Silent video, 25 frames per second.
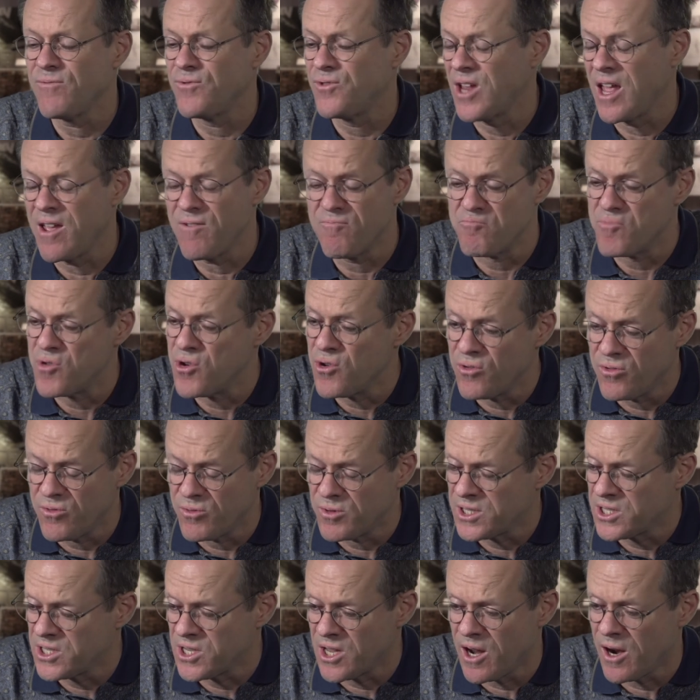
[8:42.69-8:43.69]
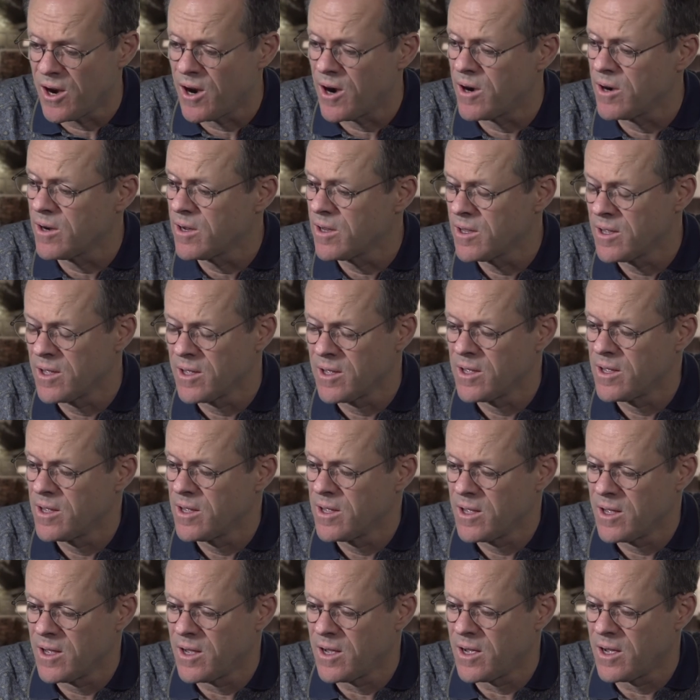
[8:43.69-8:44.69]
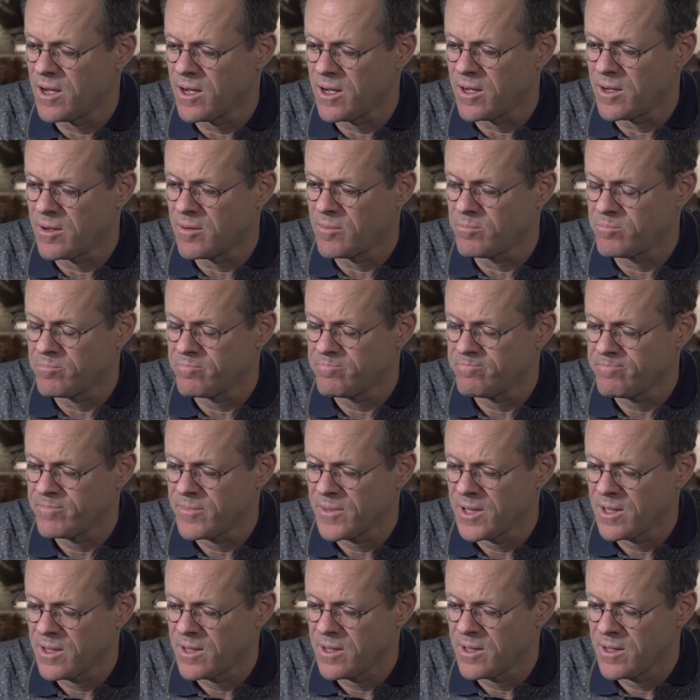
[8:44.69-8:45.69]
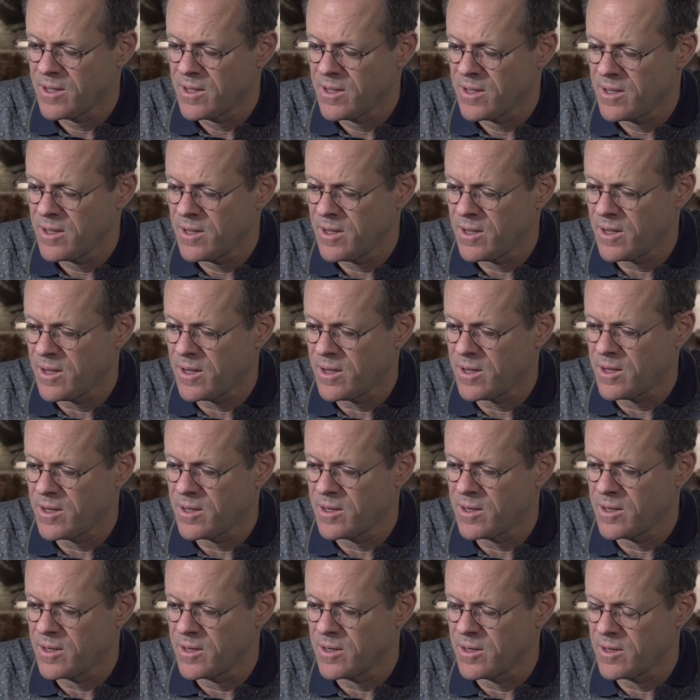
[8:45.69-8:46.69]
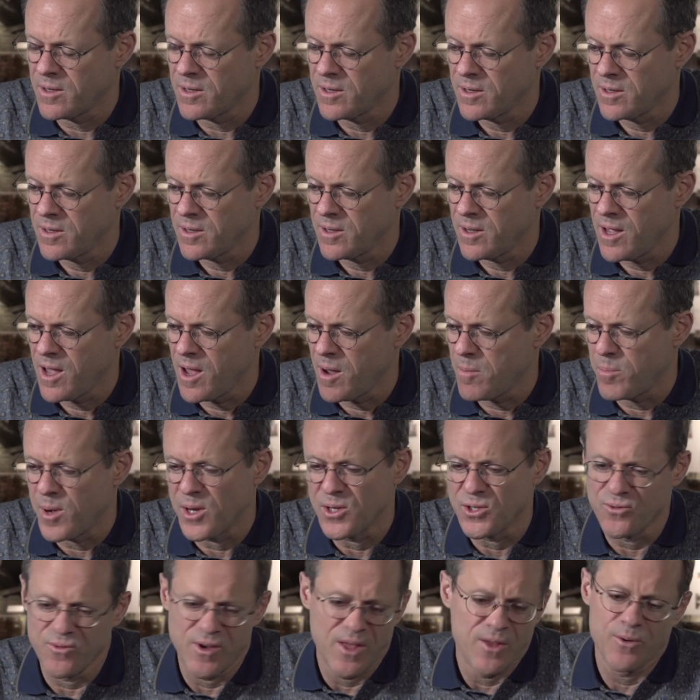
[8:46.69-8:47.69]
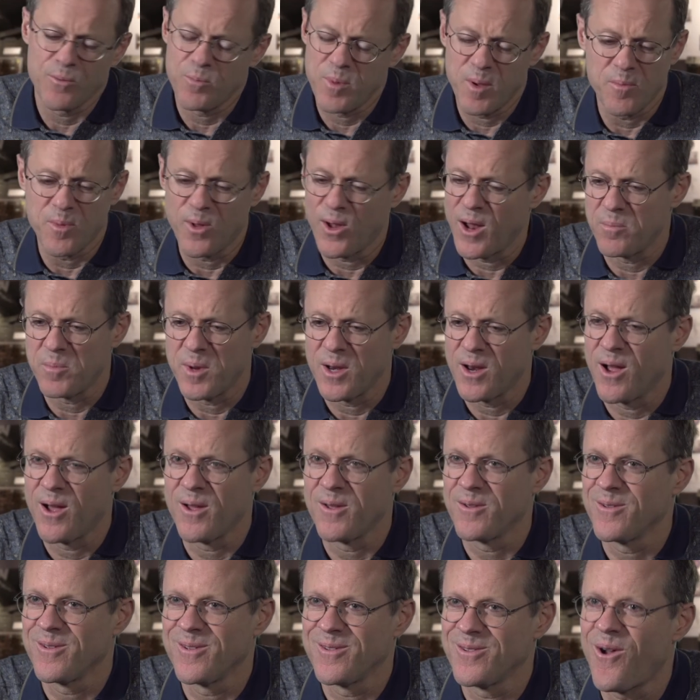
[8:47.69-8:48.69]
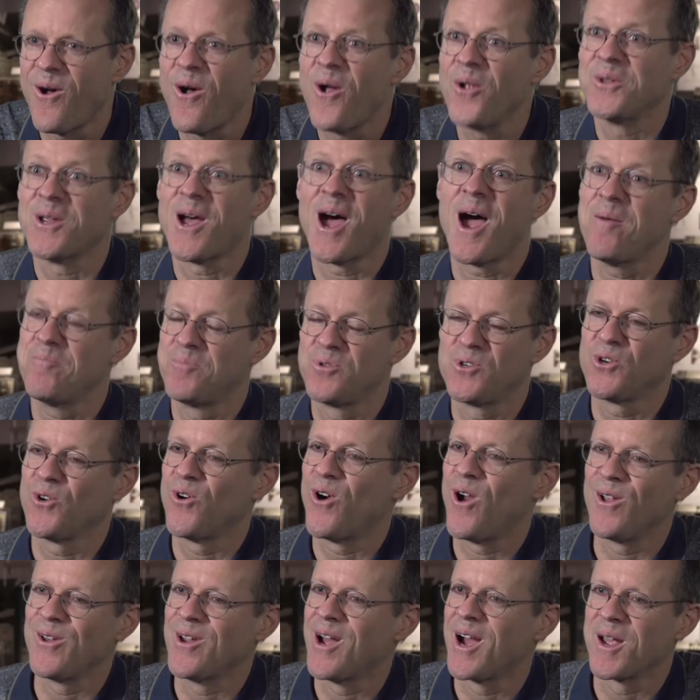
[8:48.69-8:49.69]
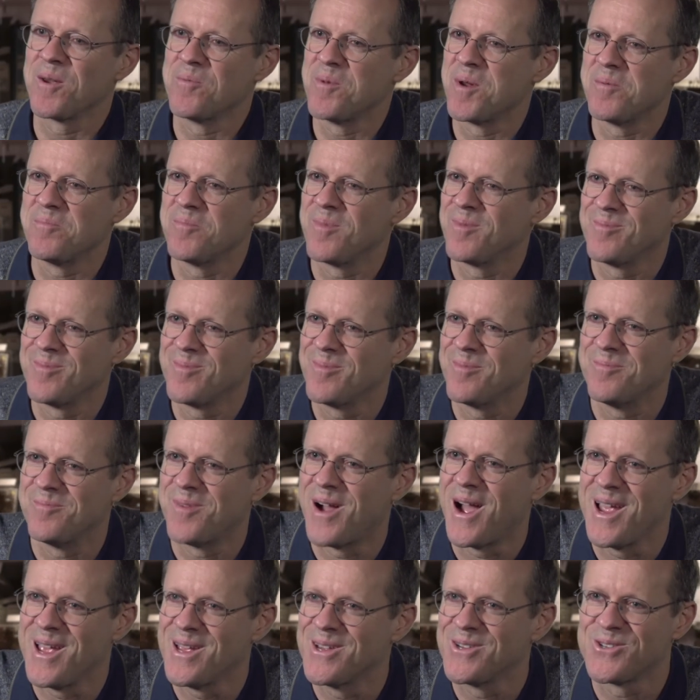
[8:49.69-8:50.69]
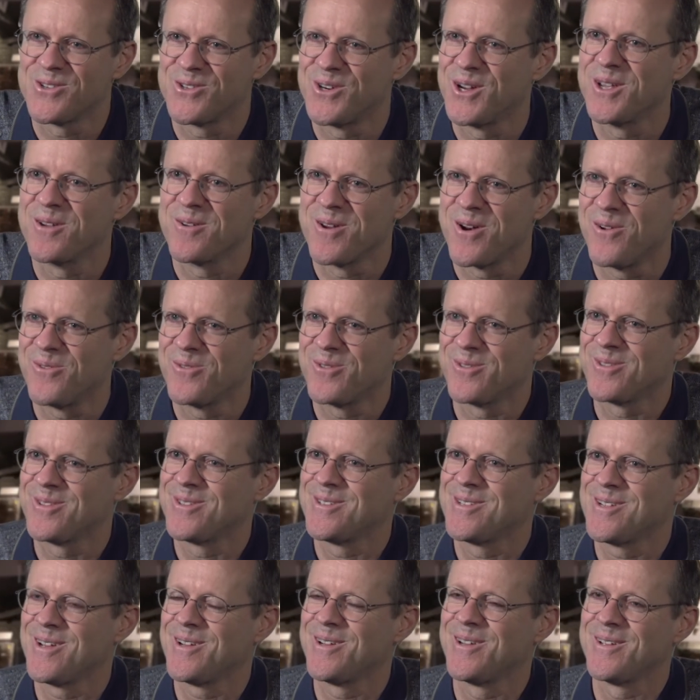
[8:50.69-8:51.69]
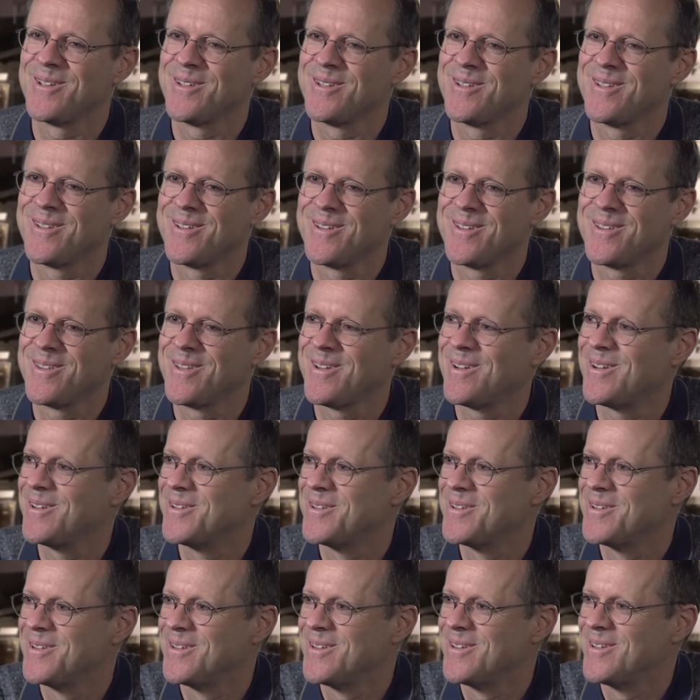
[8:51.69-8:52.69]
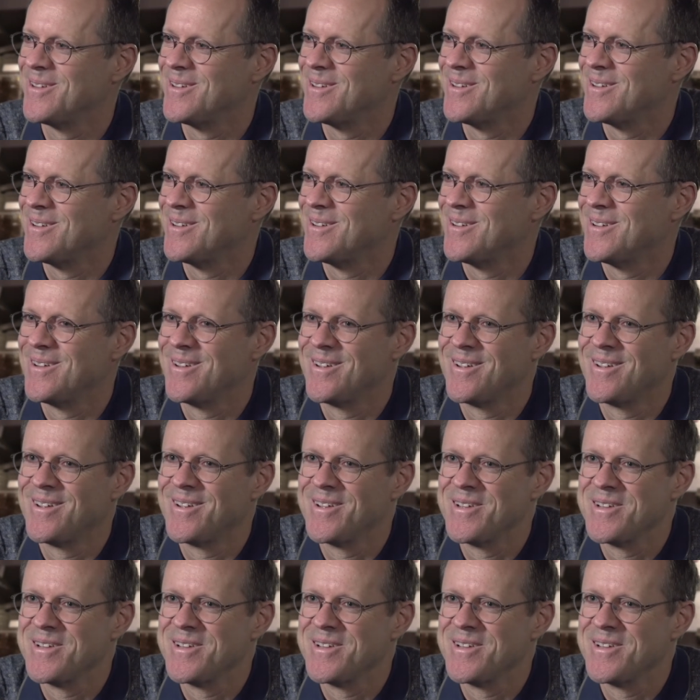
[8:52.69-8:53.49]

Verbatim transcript: Dave Moon was there, and a bunch of other people. I mean, I'm sure all documented by history, you know. So. Yeah. Oh, yeah.